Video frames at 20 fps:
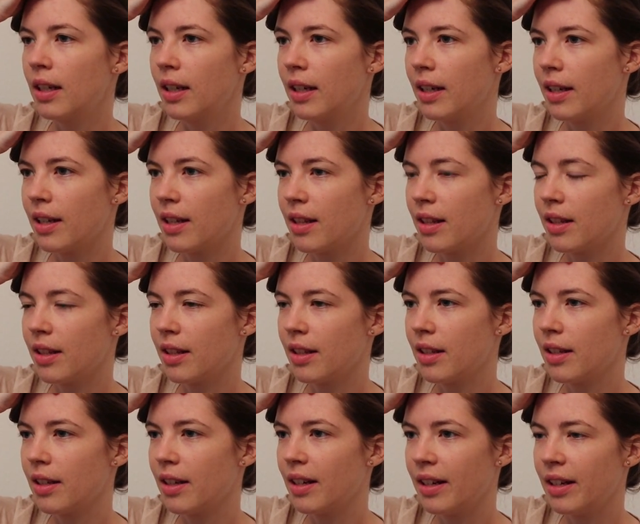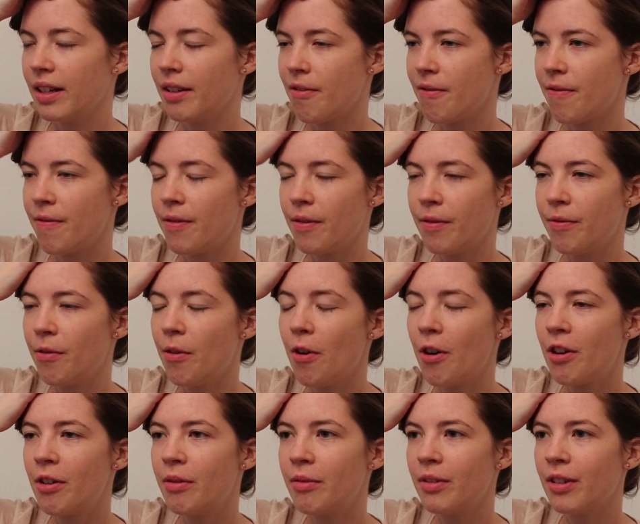and I have
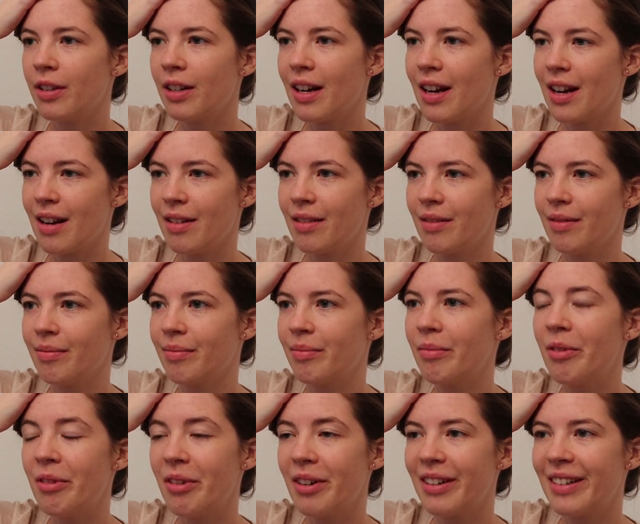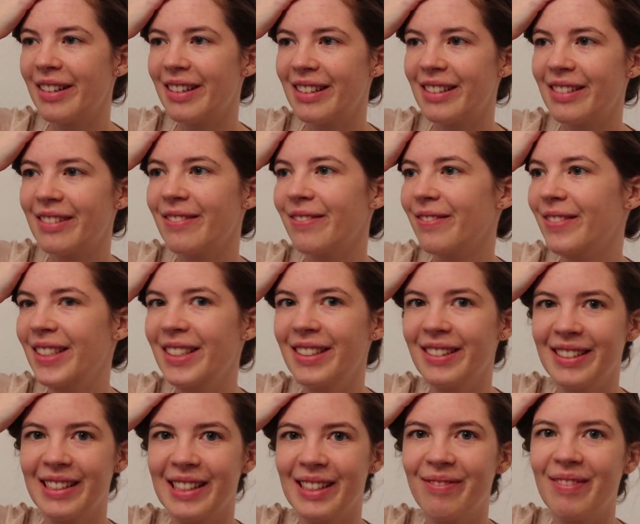4 more
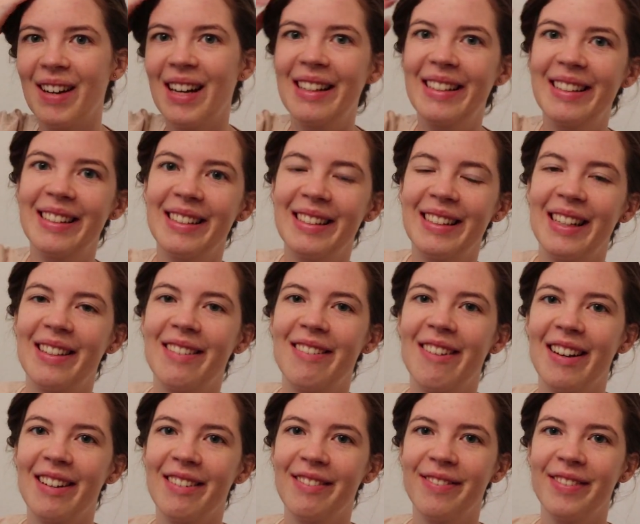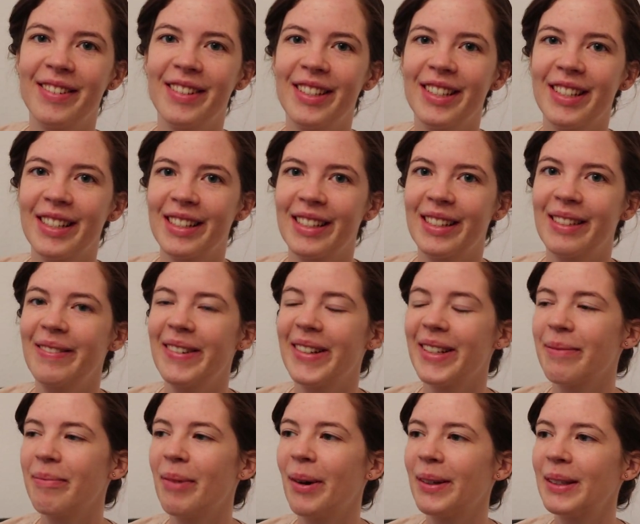videos on my list I try to finish as soon
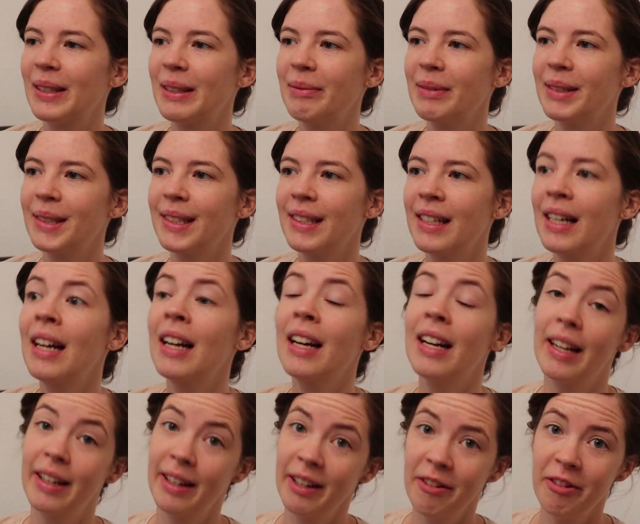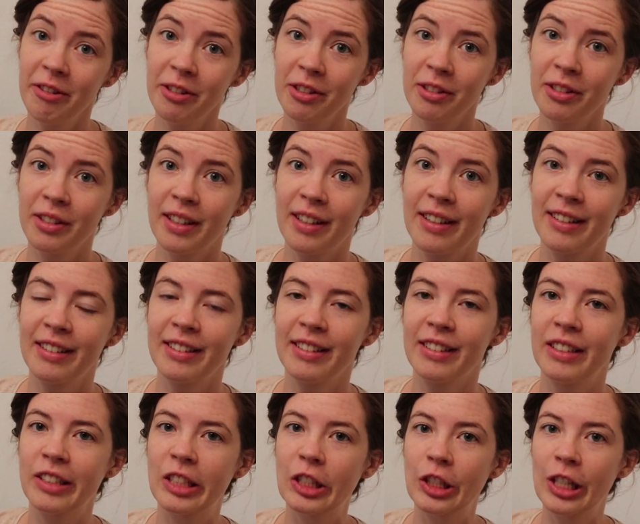as possible. And I also
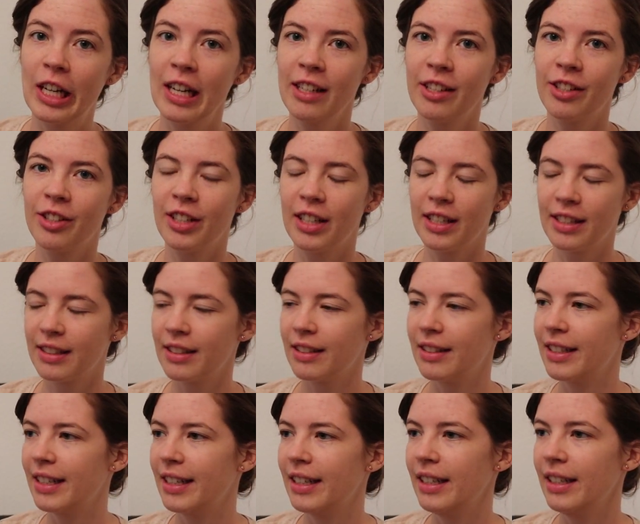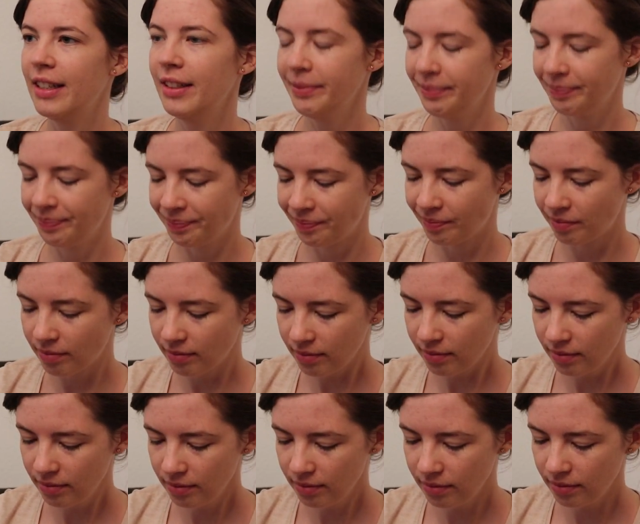started the challenge yesterday,
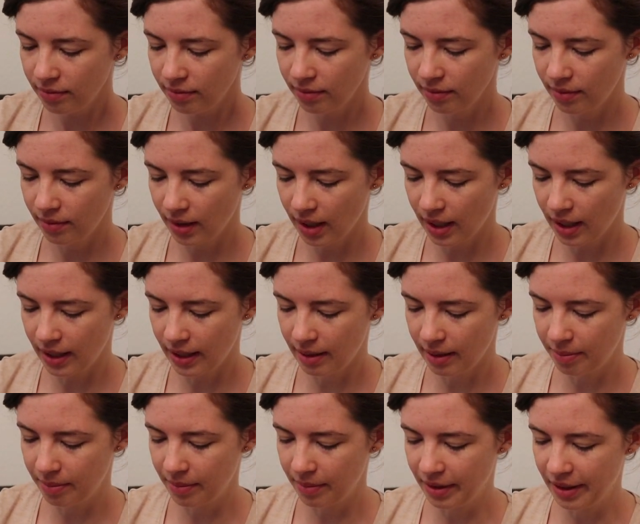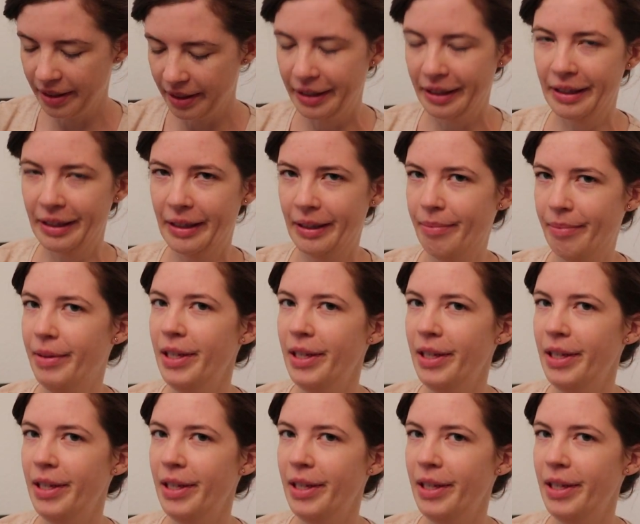the